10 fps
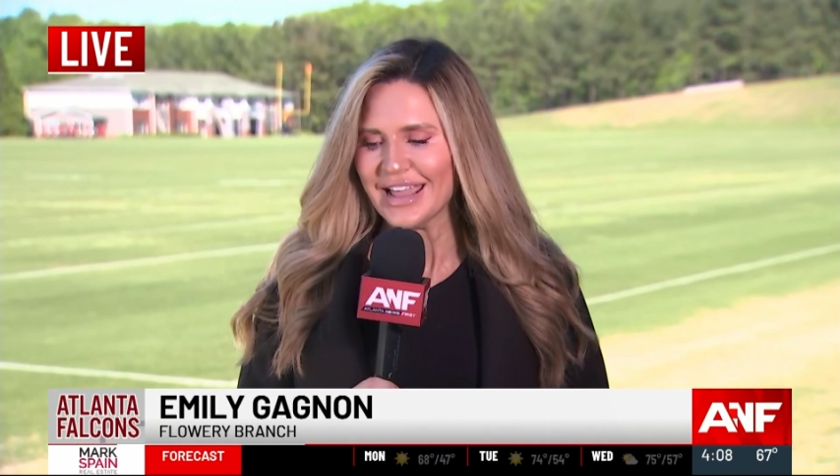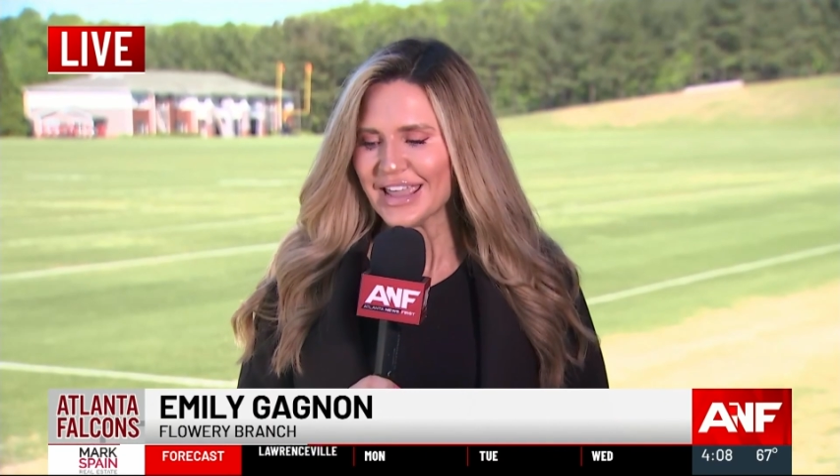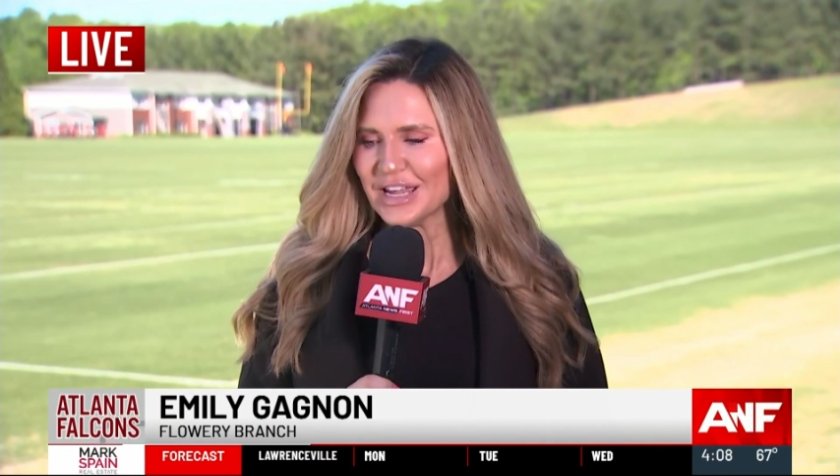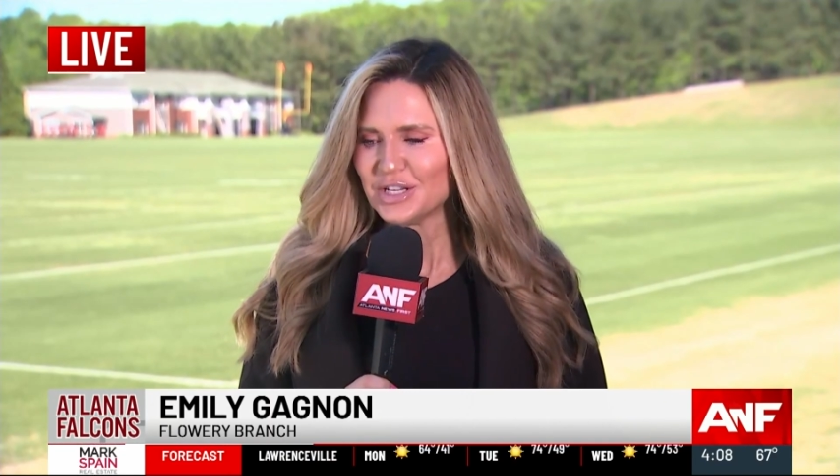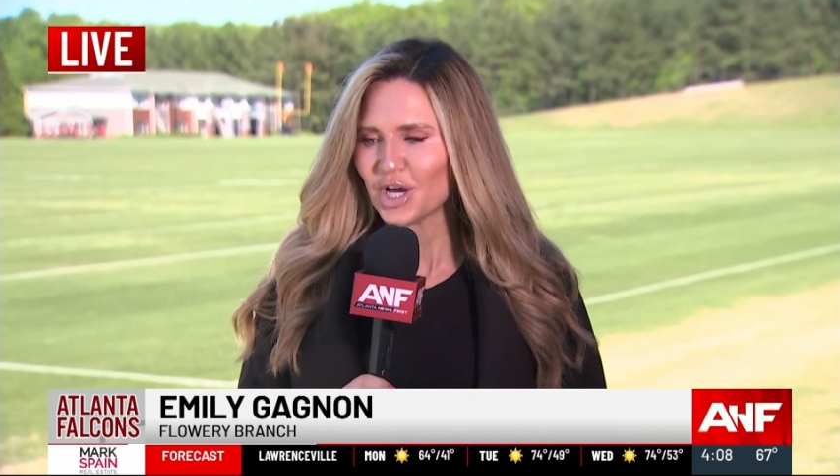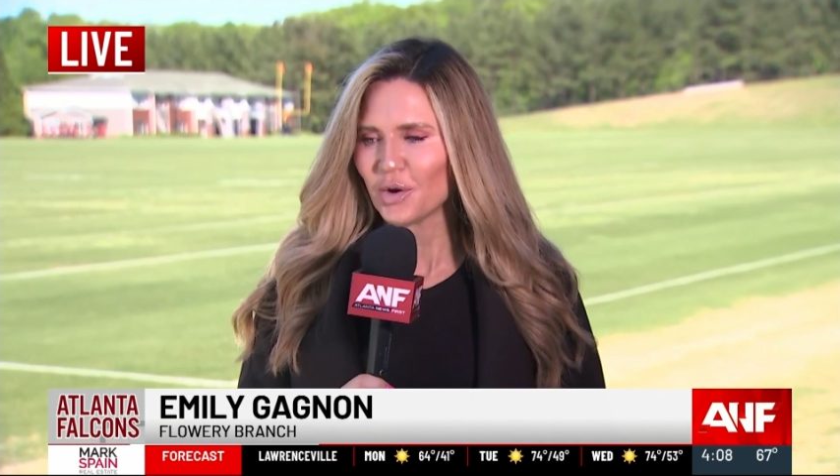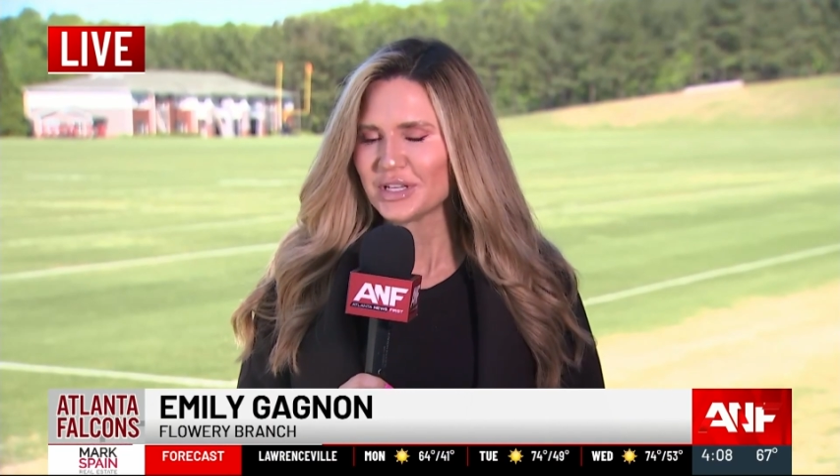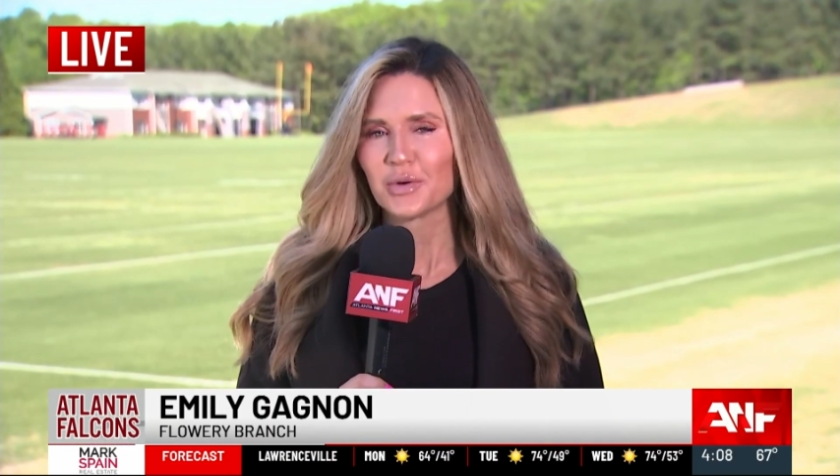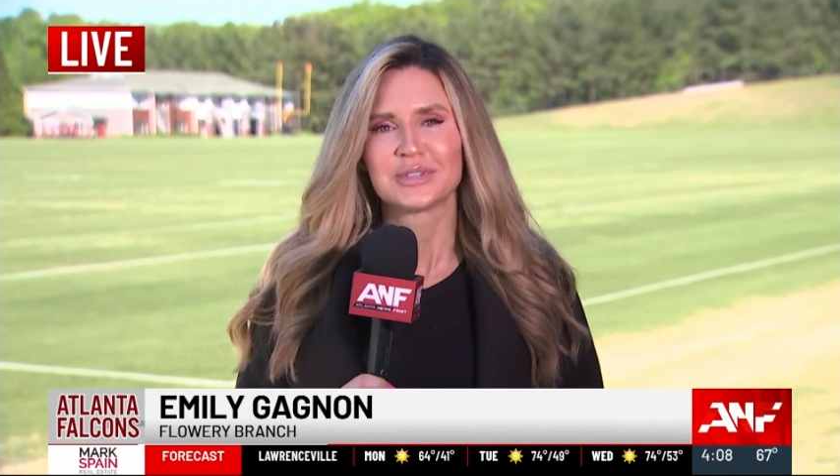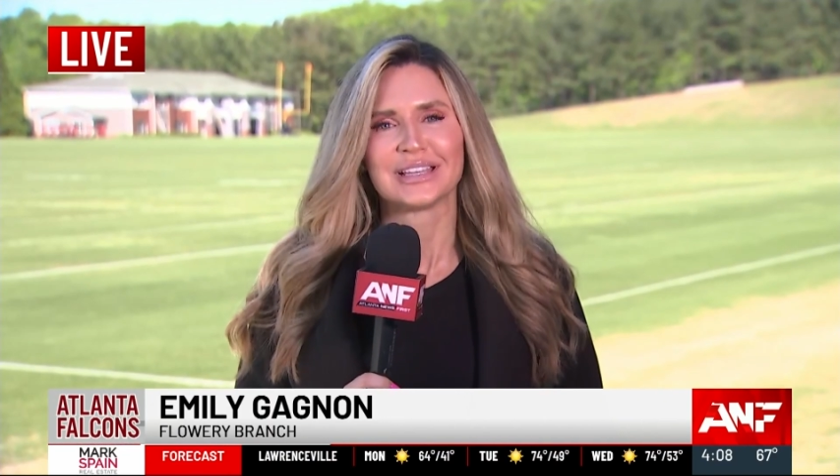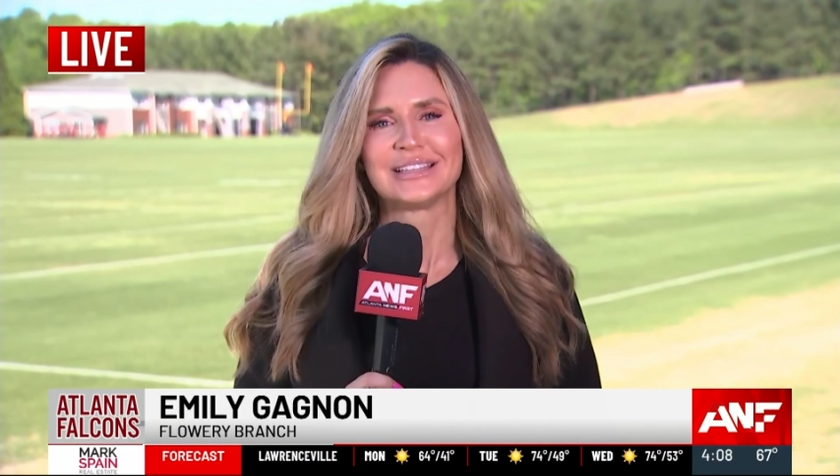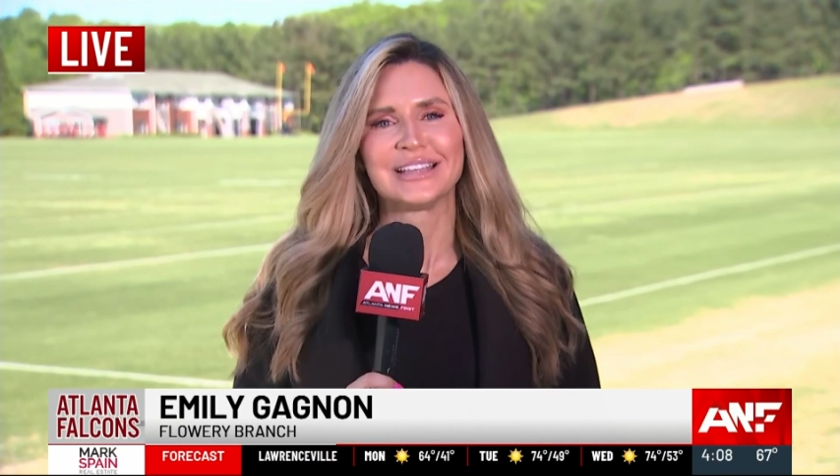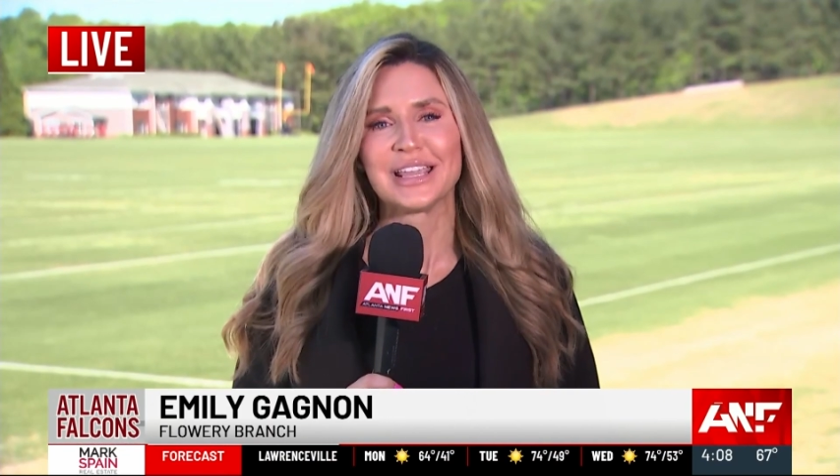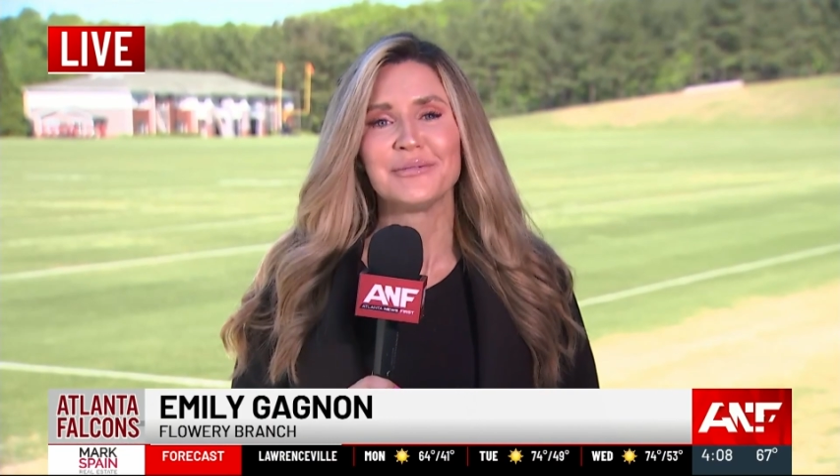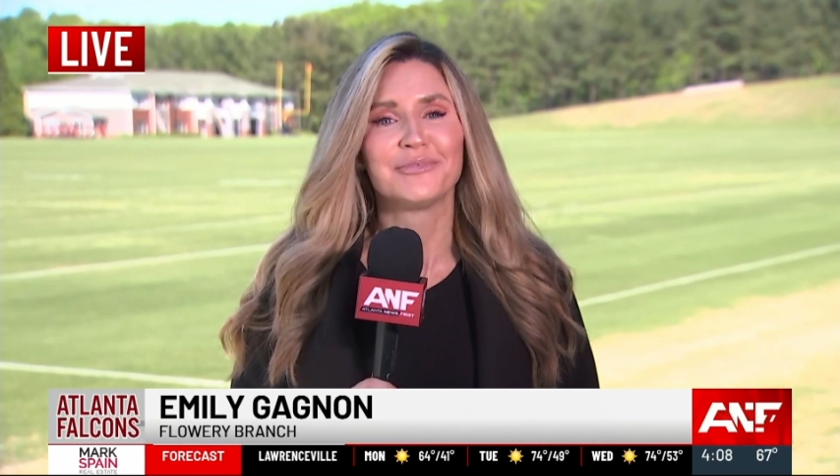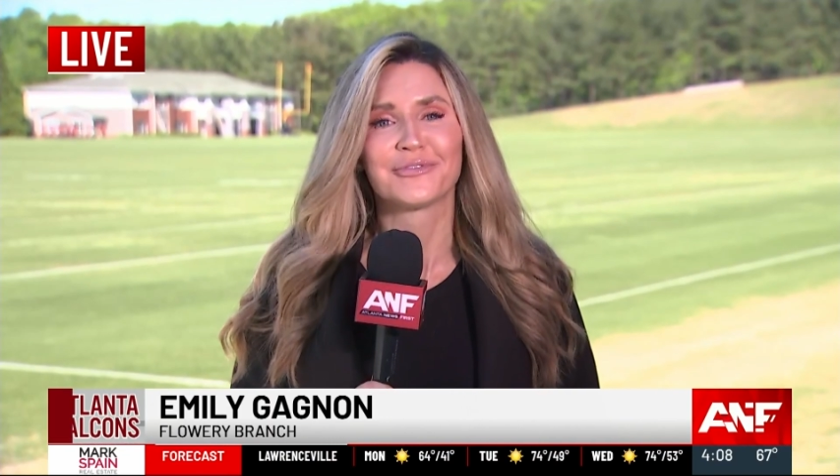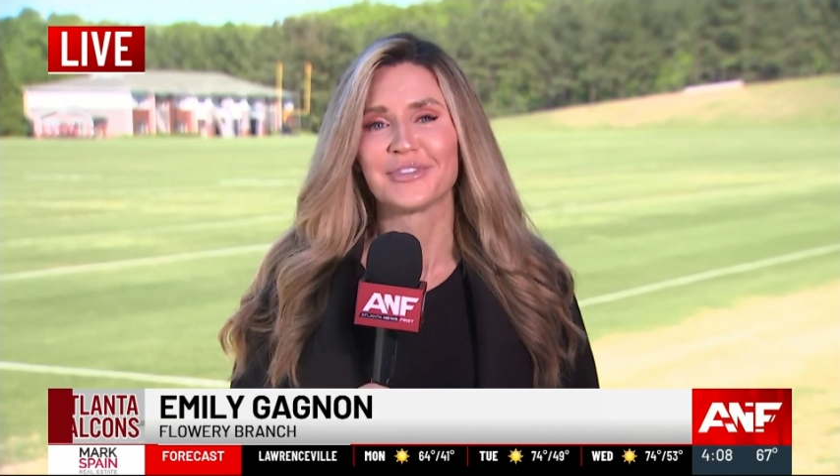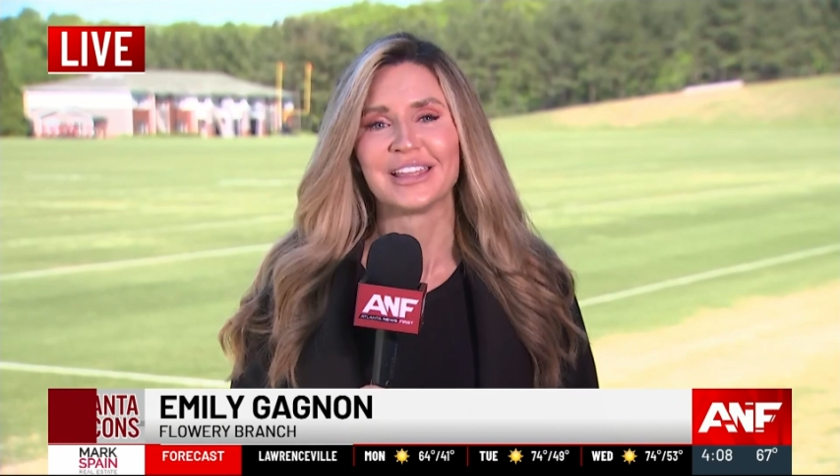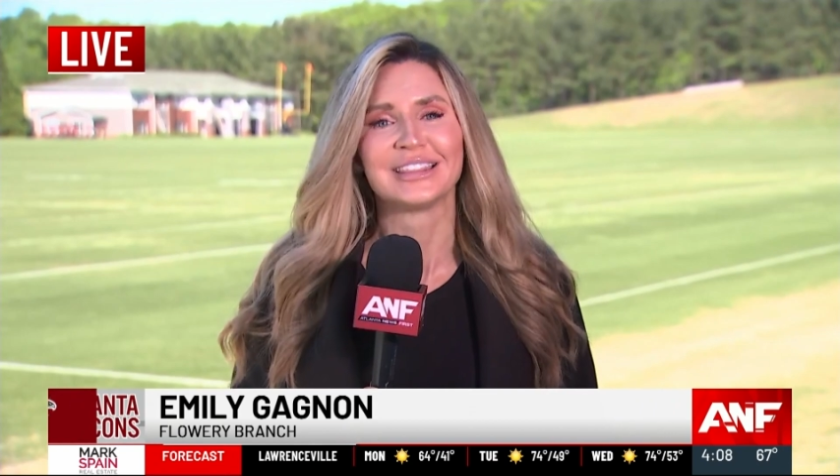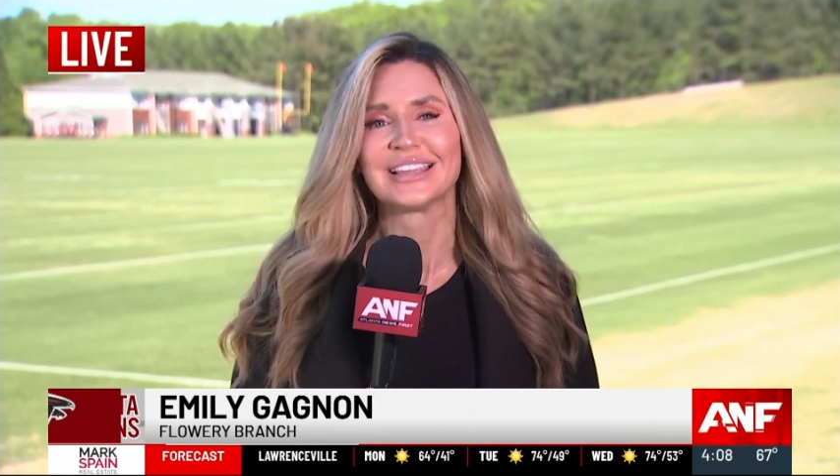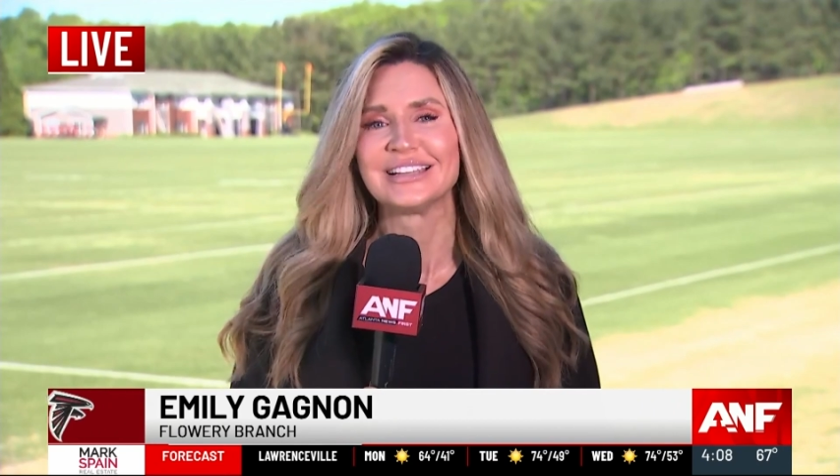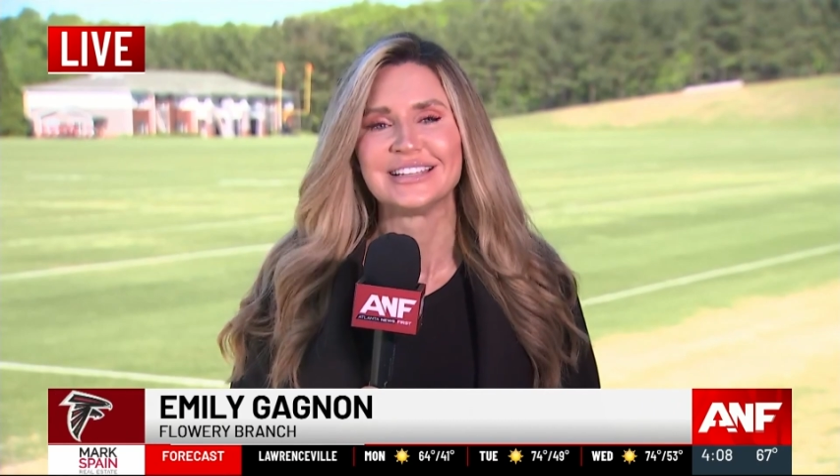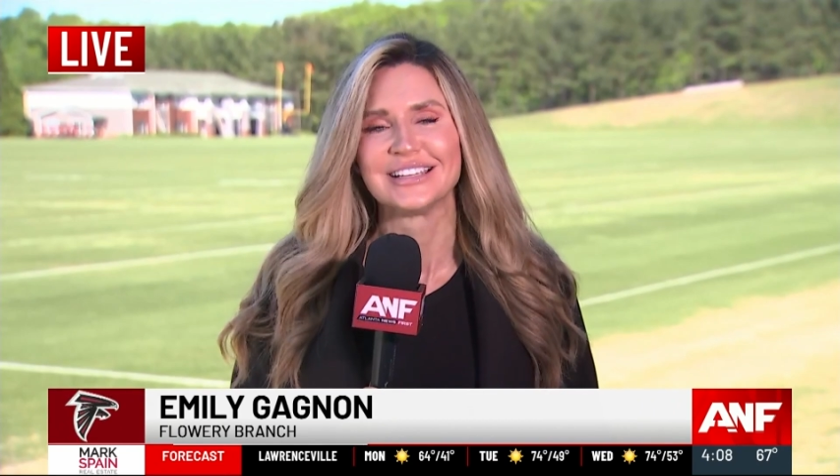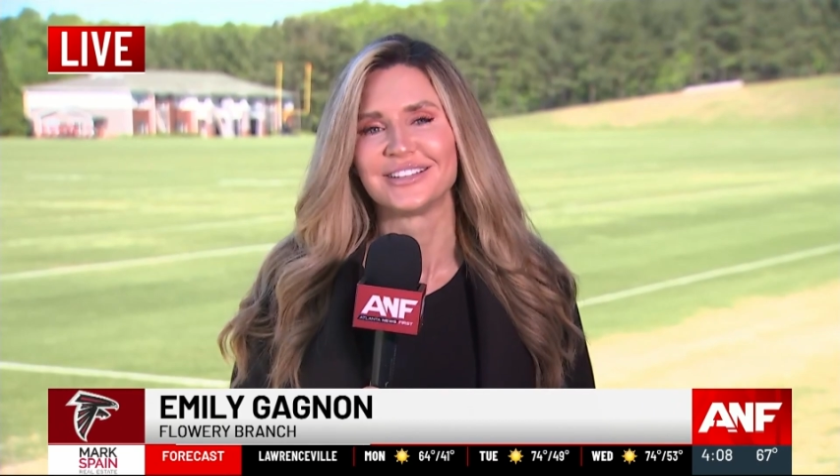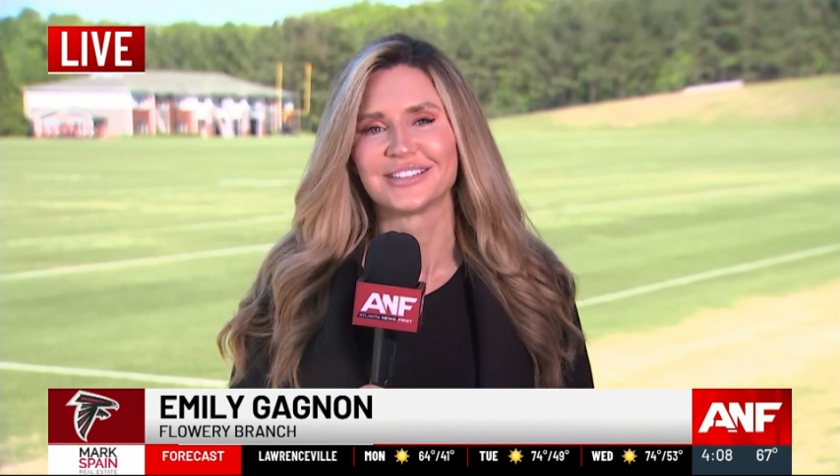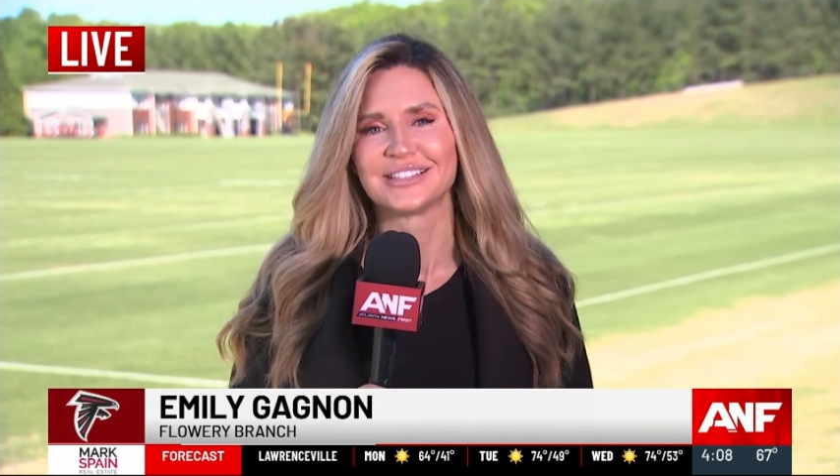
He joked it was a team friendly deal,